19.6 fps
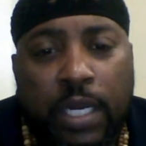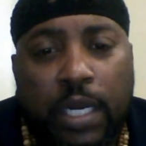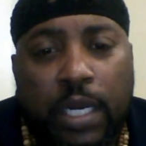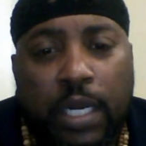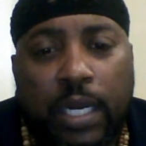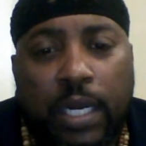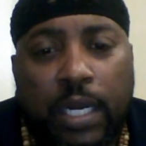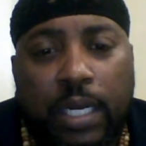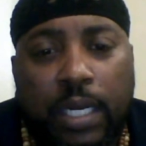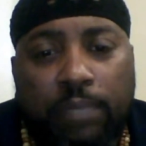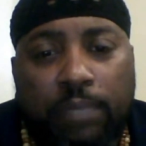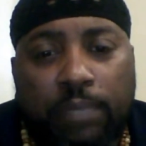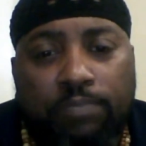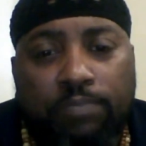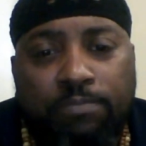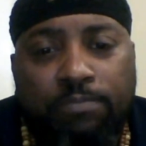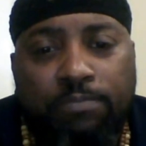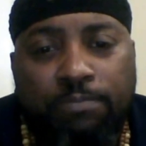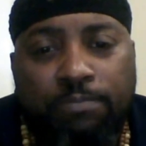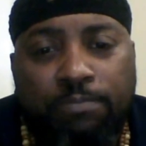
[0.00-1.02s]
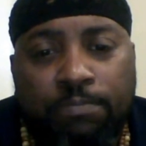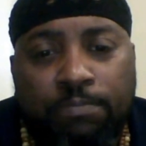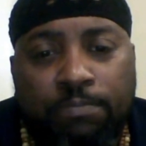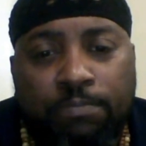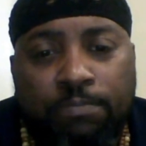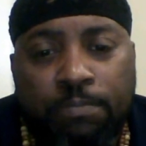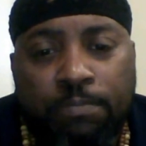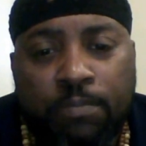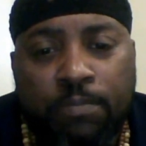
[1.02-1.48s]
The
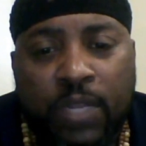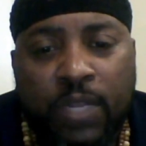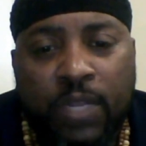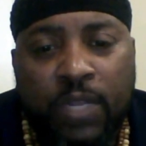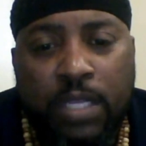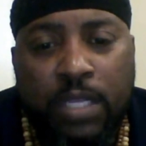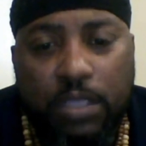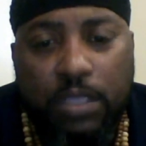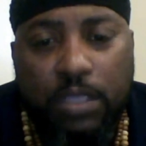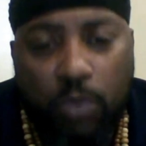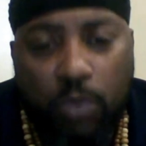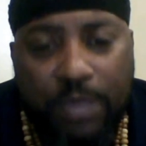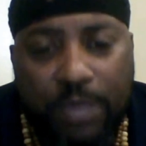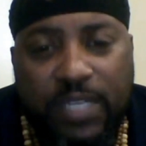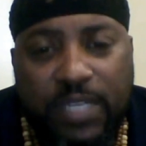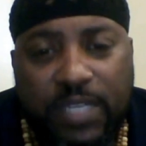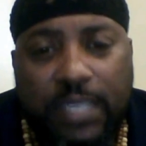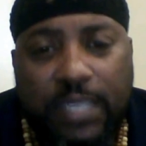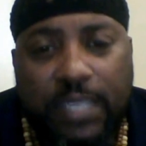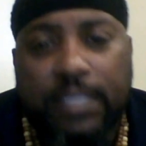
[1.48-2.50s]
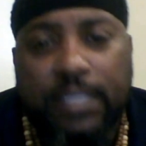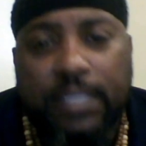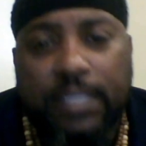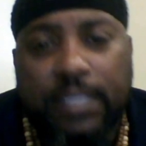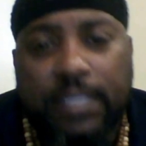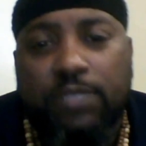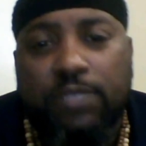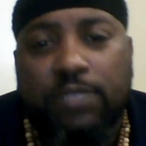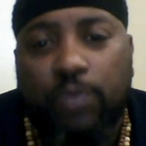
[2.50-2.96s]
website is
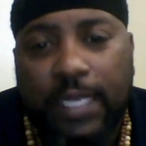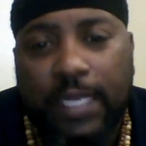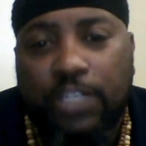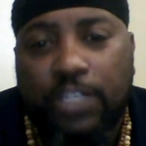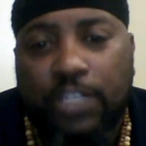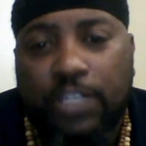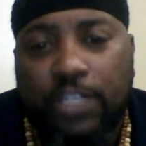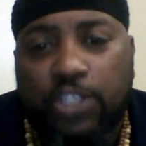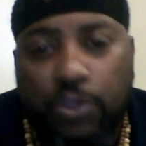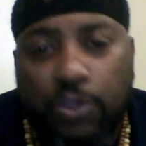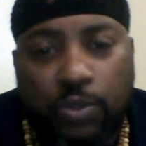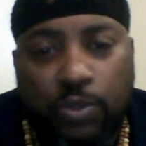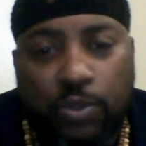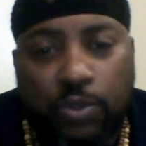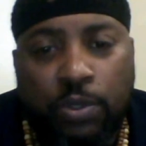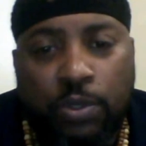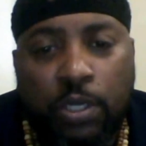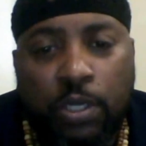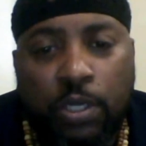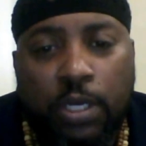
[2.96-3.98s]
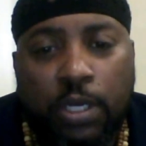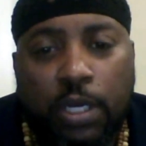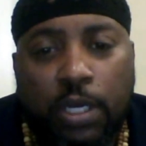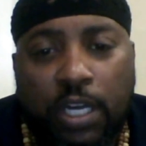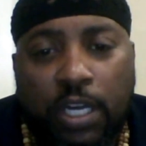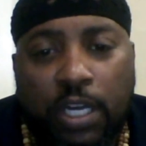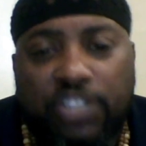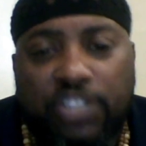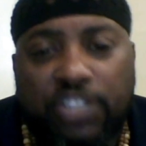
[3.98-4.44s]
related to
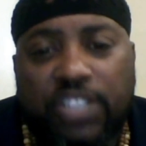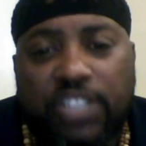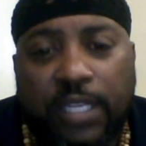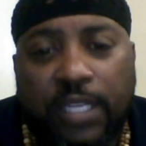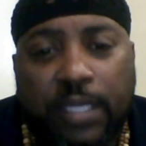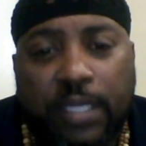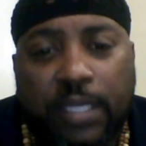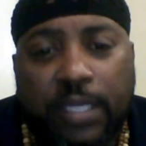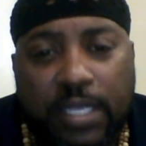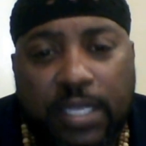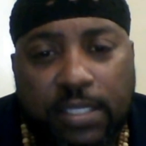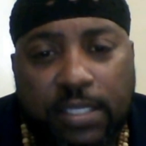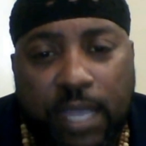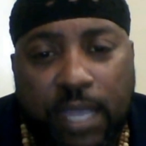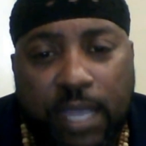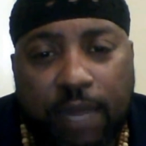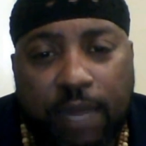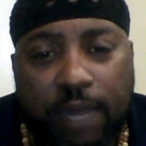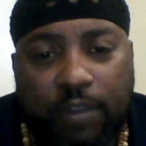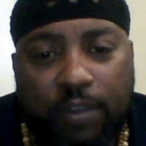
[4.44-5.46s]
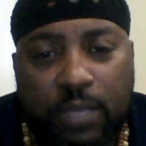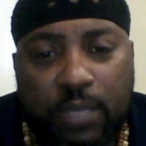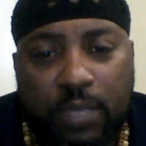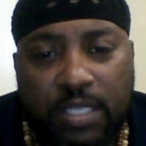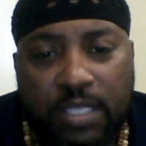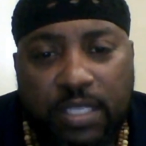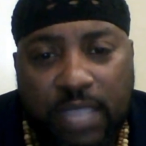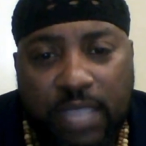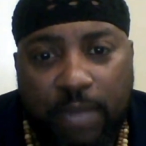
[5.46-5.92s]
understanding Islam from an
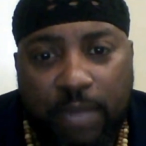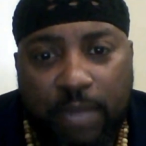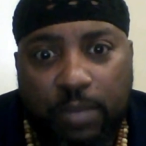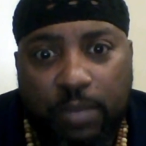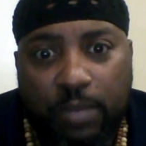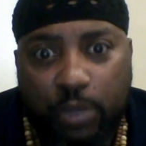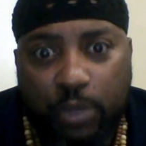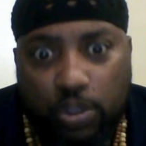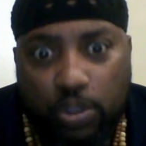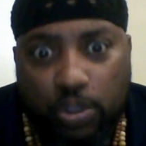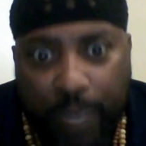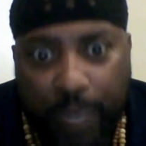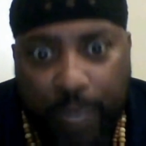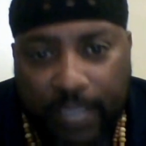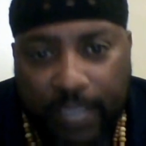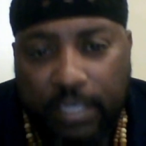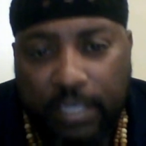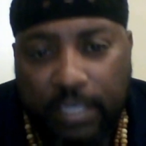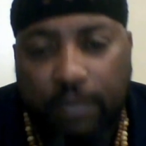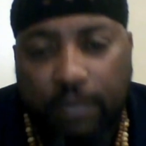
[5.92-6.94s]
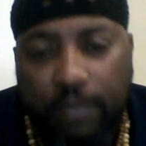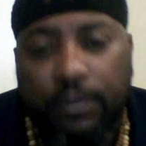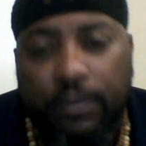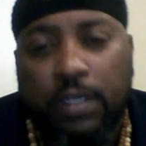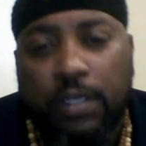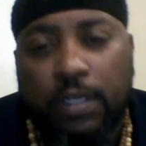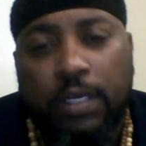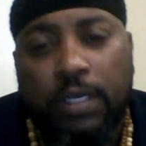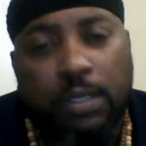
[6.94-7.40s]
Islamic perspective,
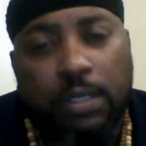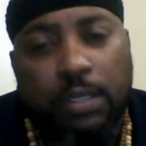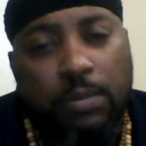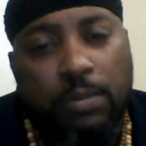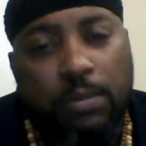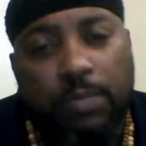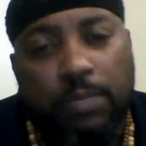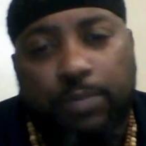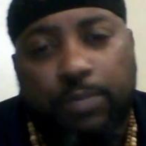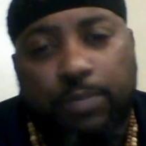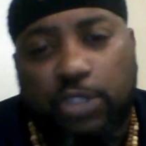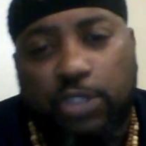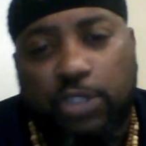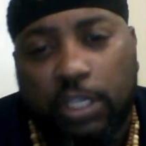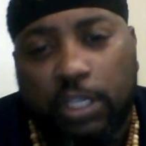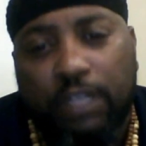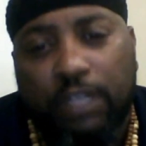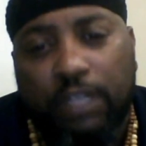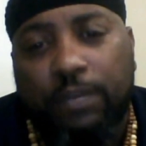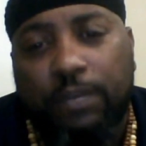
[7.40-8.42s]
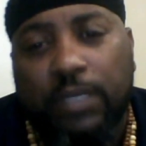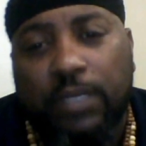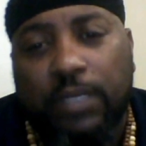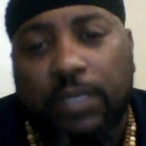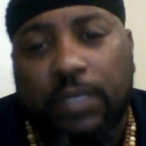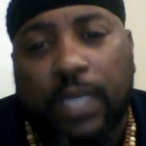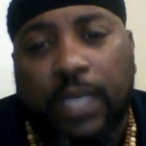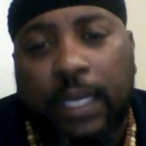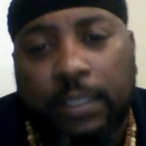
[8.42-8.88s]
particularly from the
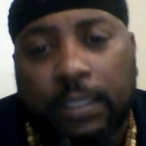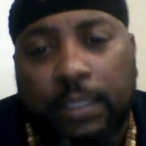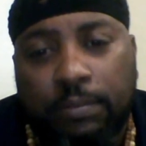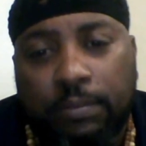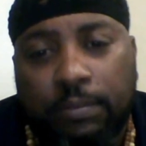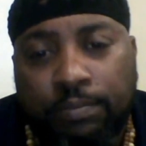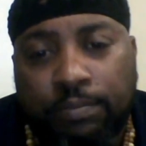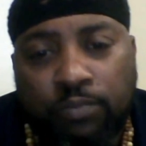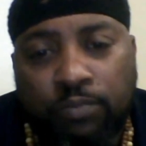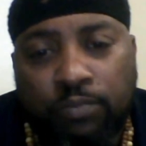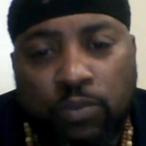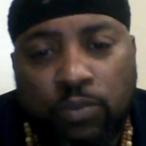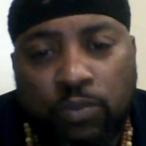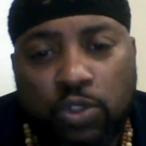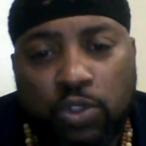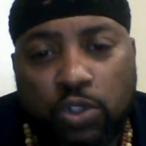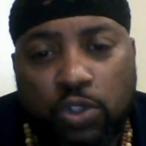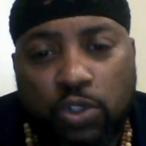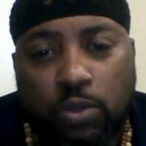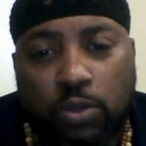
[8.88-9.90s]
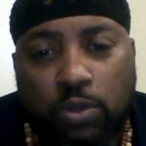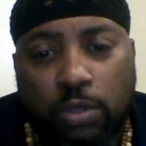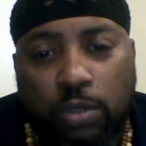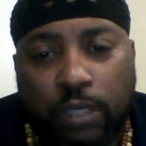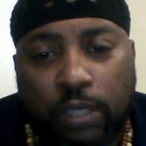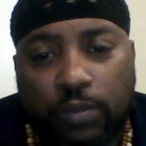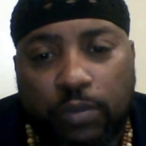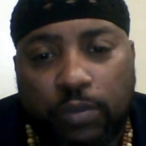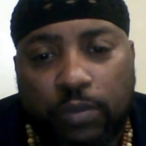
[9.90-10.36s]
Kalam school
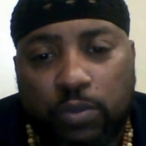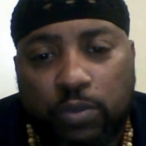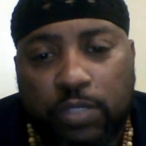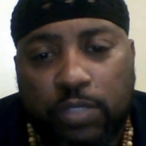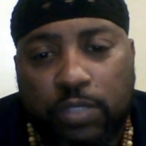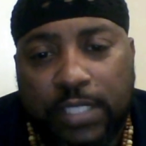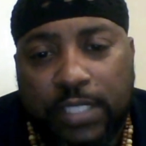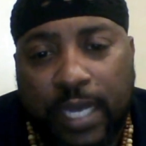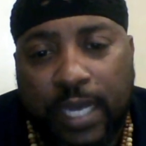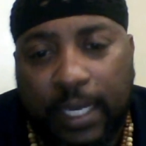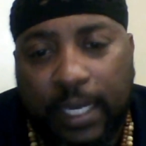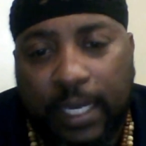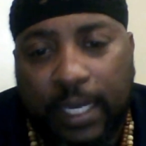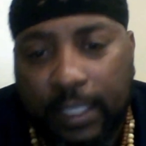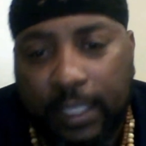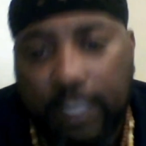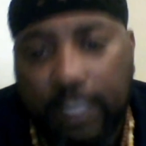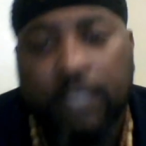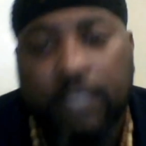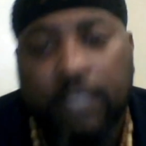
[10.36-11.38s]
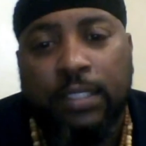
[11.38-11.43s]
of the Mutazili.